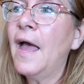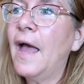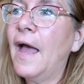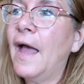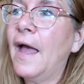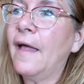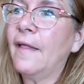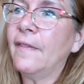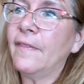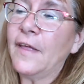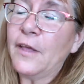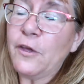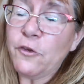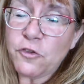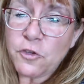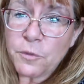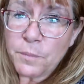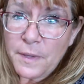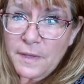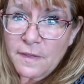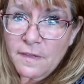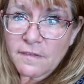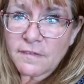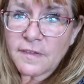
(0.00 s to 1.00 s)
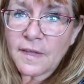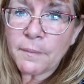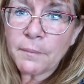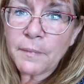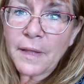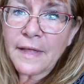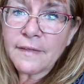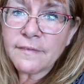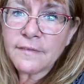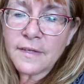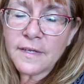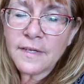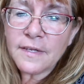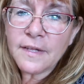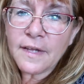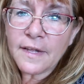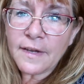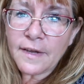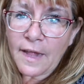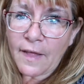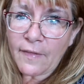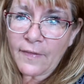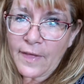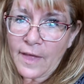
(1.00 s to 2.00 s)
And they used to be in the same lesson.
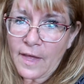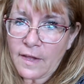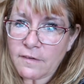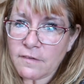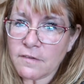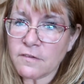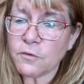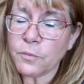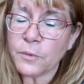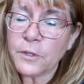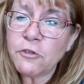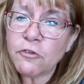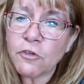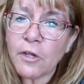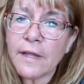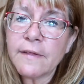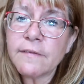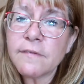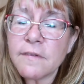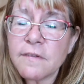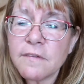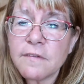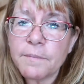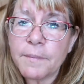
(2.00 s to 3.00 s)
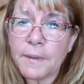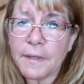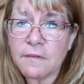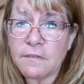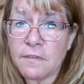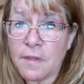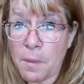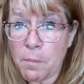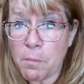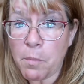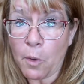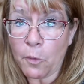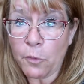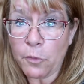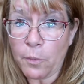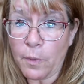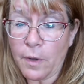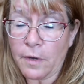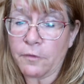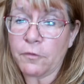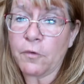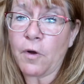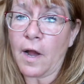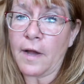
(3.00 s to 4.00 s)
And now they had to switch lessons because they both
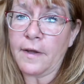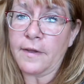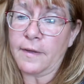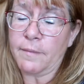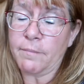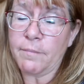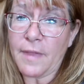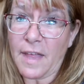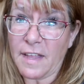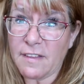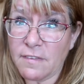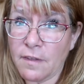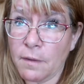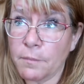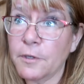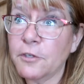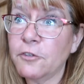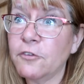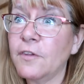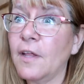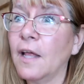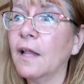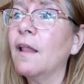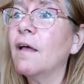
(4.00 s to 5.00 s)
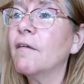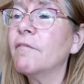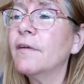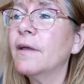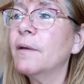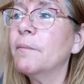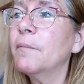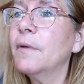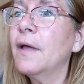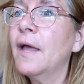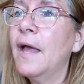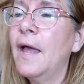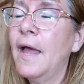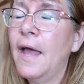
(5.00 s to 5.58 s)
want to ride him. That's how much they love him.